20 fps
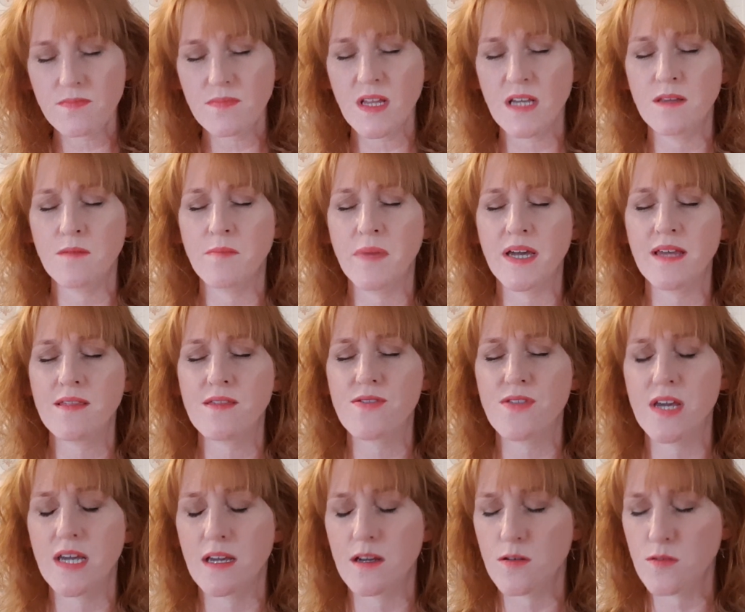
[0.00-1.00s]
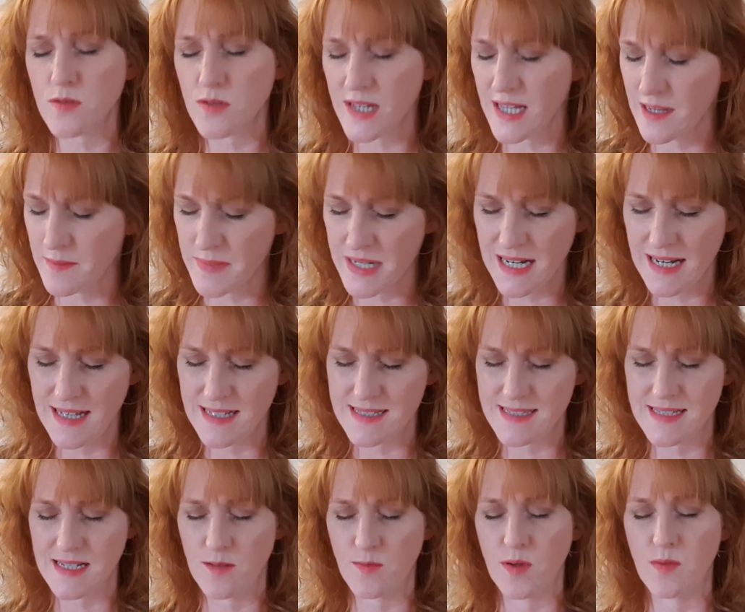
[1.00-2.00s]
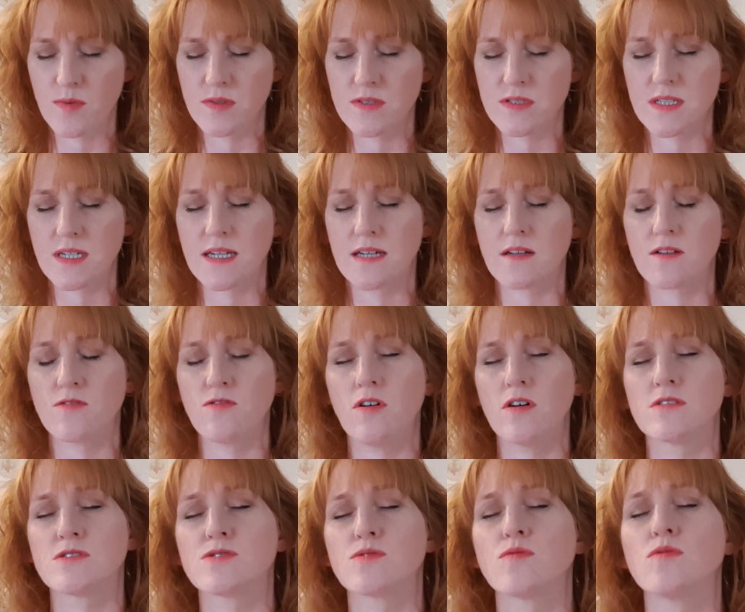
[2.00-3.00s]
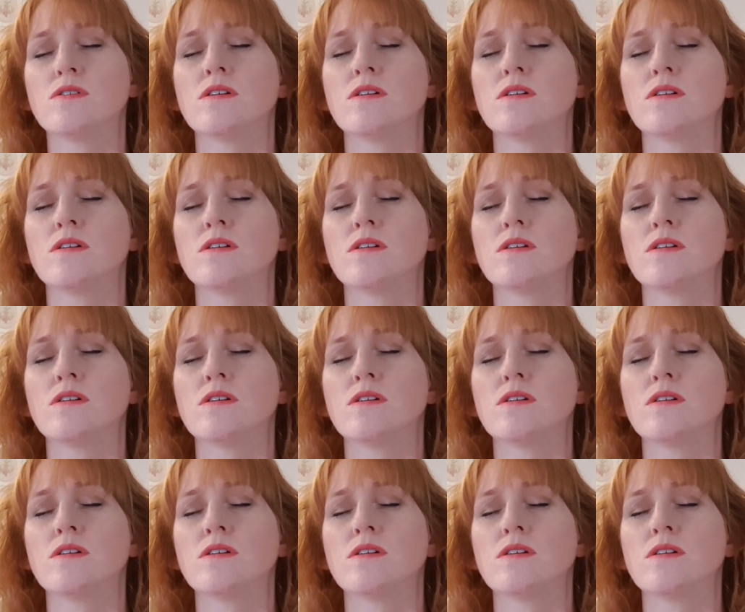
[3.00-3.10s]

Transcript: The main thing we want to get across